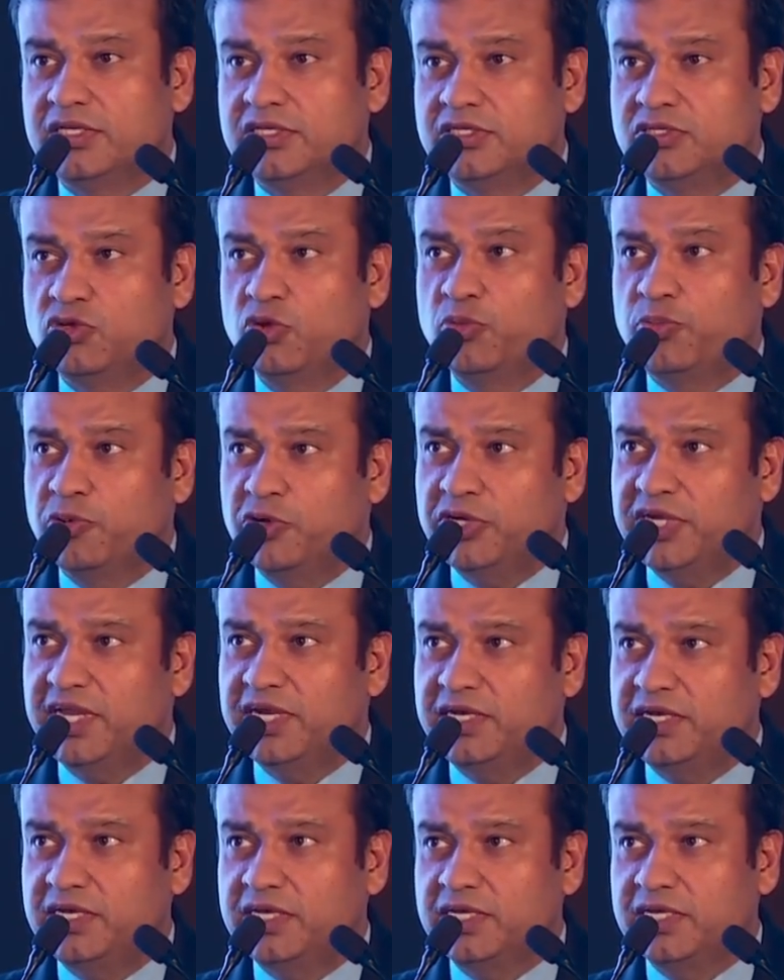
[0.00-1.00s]
To put it
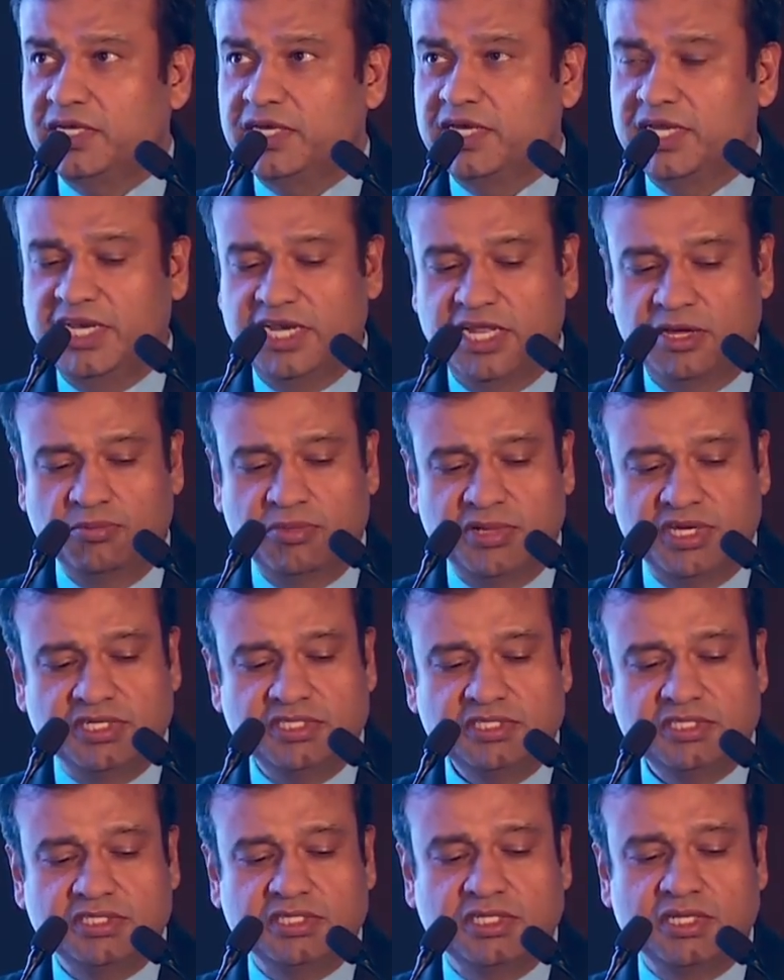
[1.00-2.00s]
in
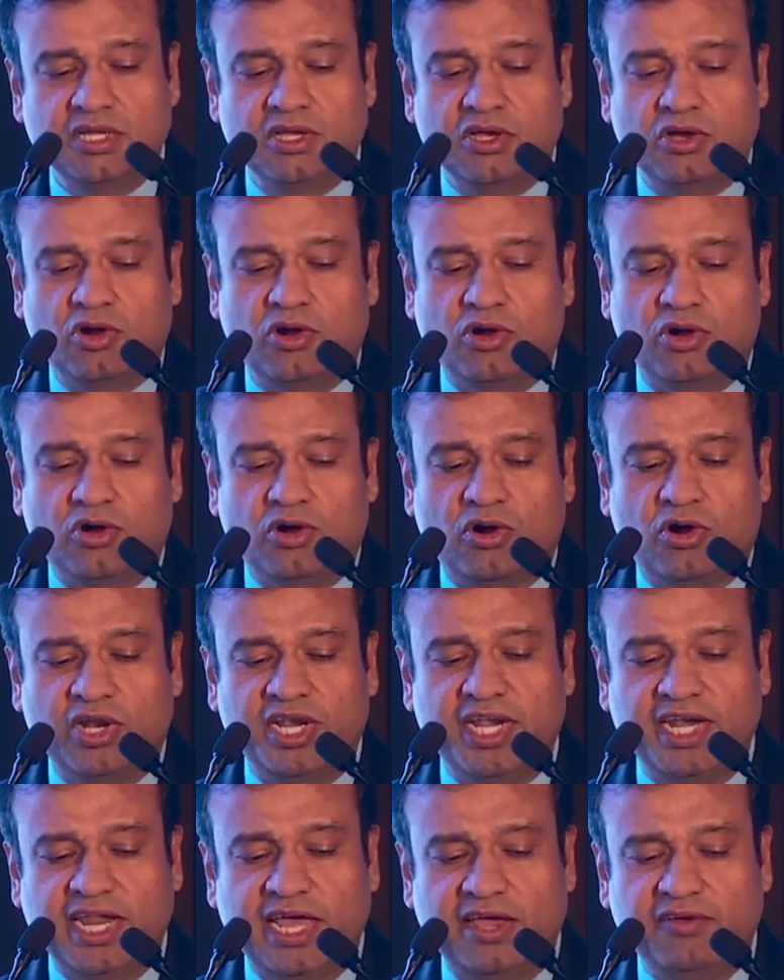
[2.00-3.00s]
numbers, on
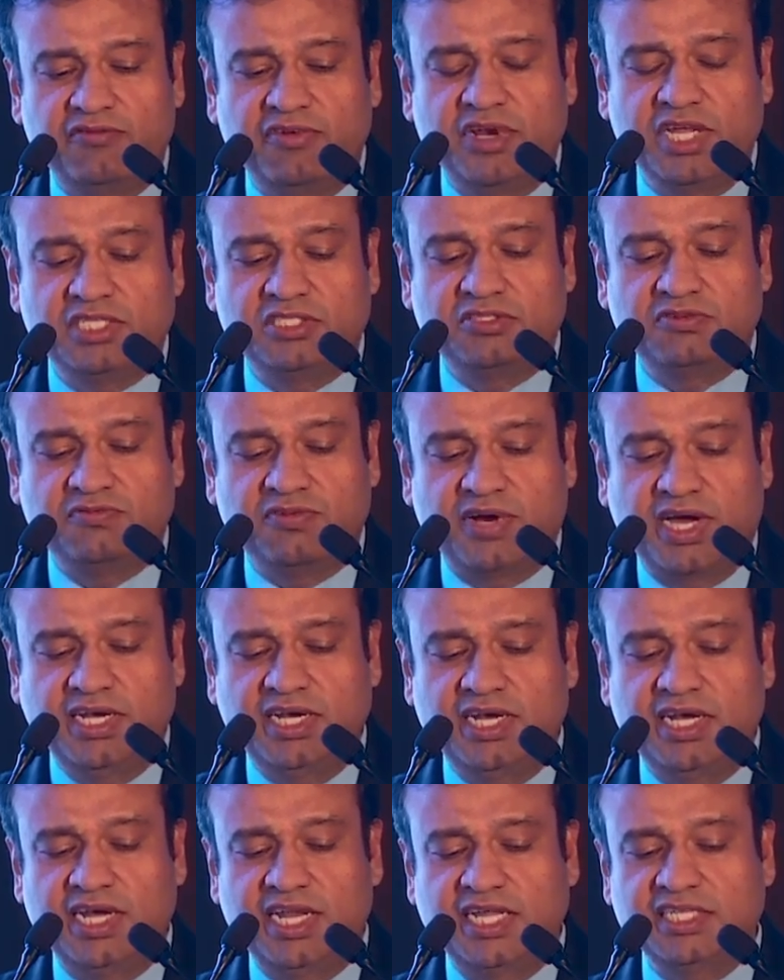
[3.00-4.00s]
an average,
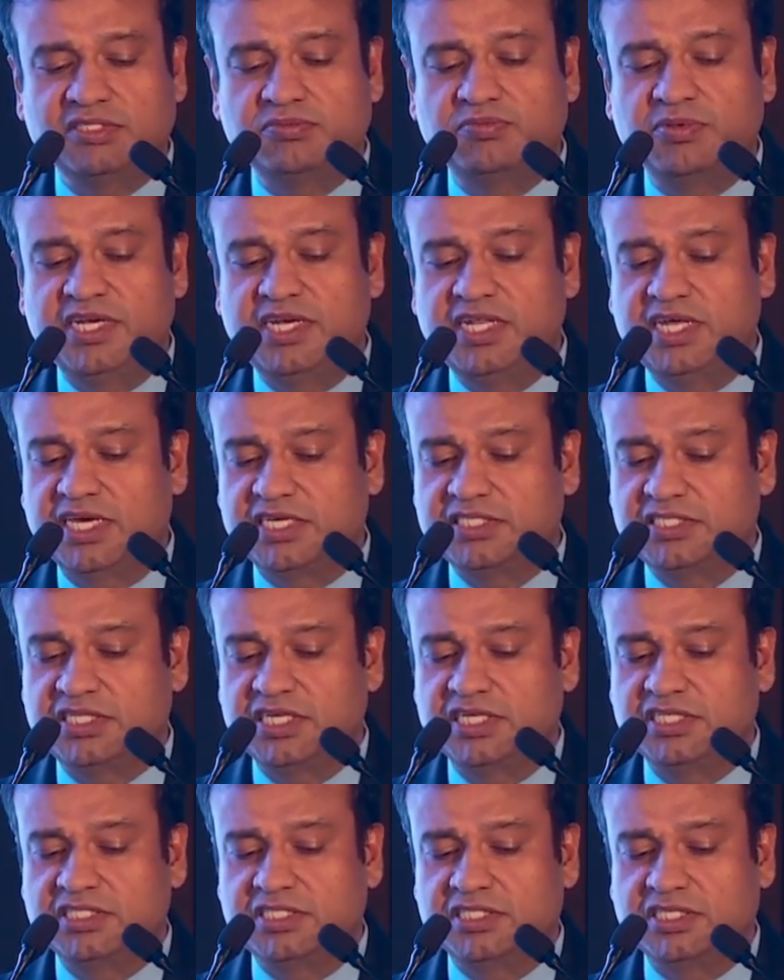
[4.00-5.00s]
1 less PD
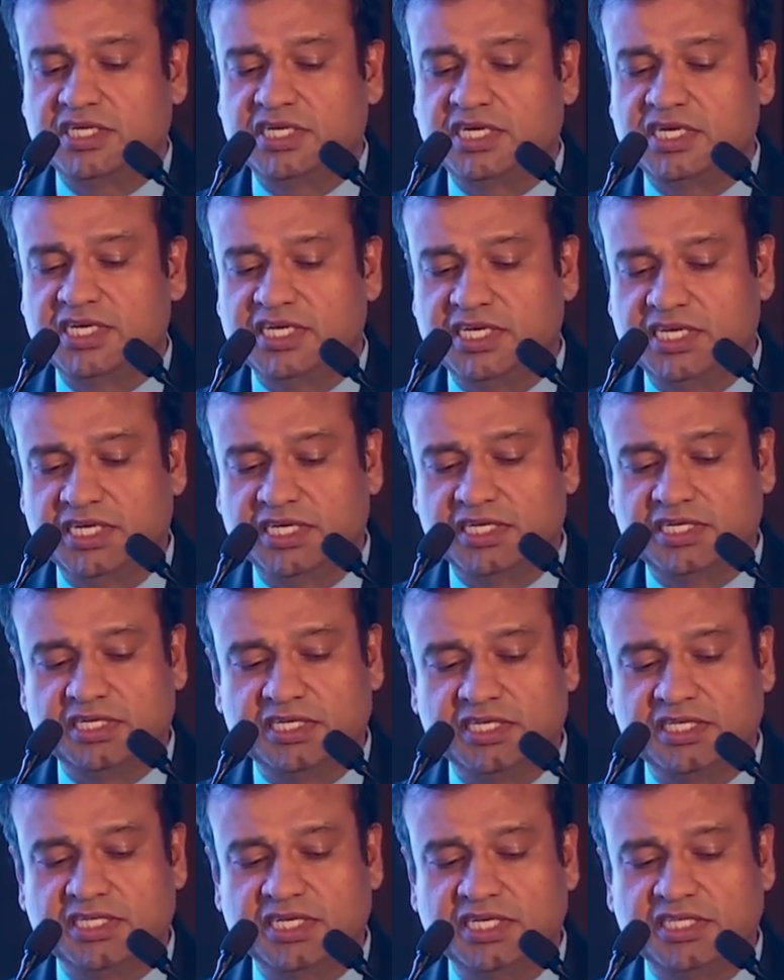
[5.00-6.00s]
exchange a year
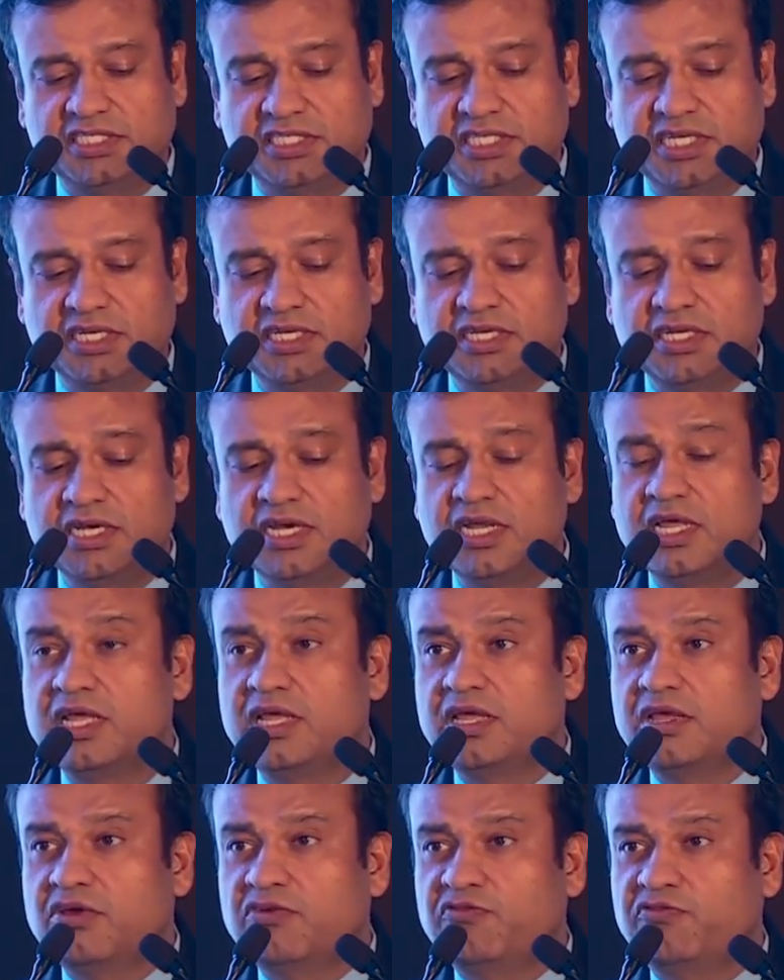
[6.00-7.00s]
results in
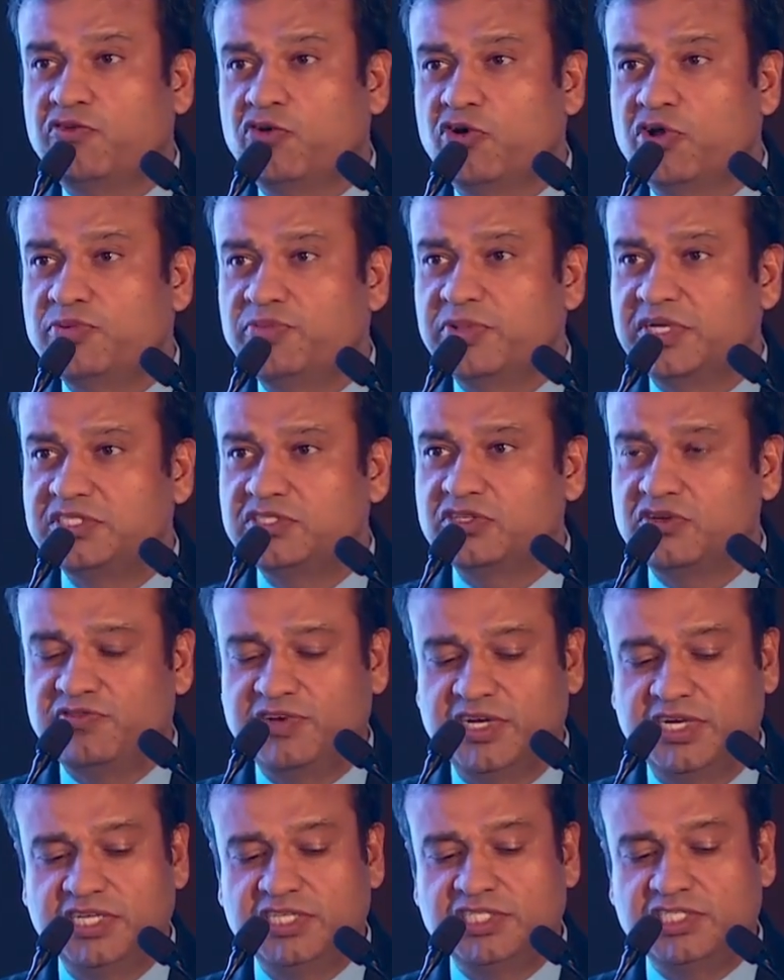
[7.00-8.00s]
4 months of
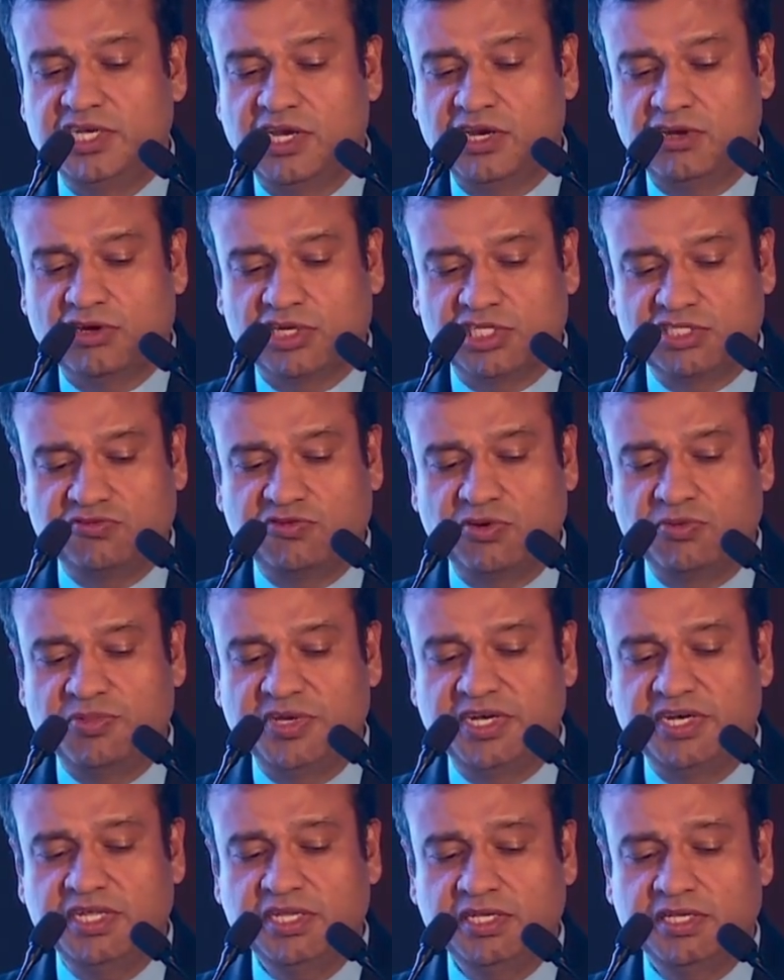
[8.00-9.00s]
additional cost for
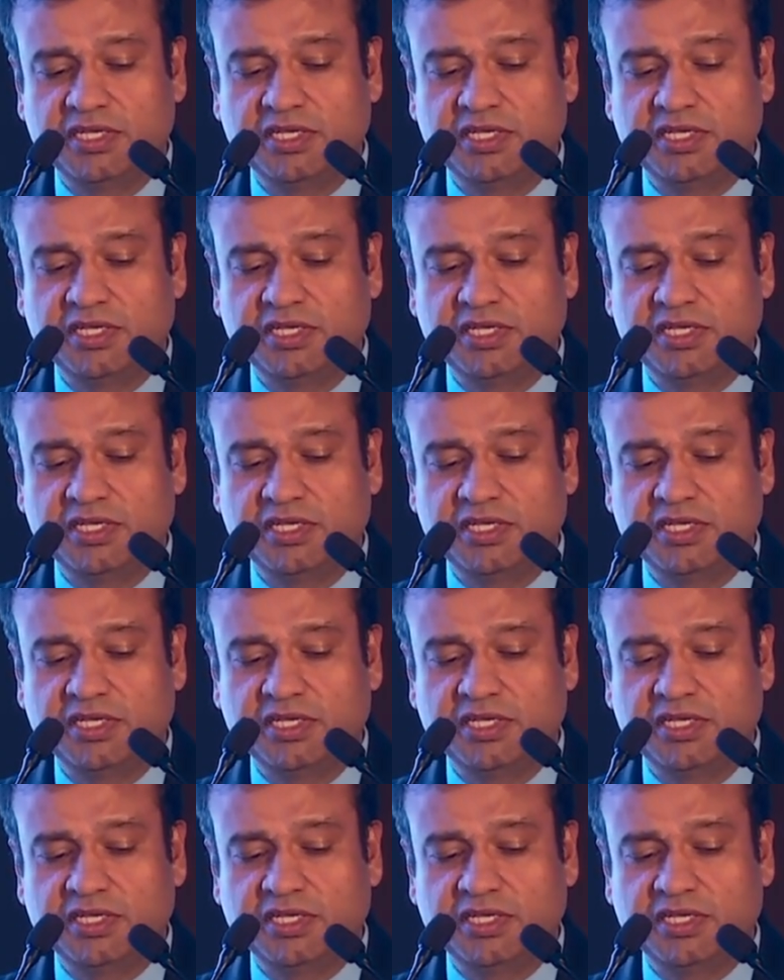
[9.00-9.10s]
PD,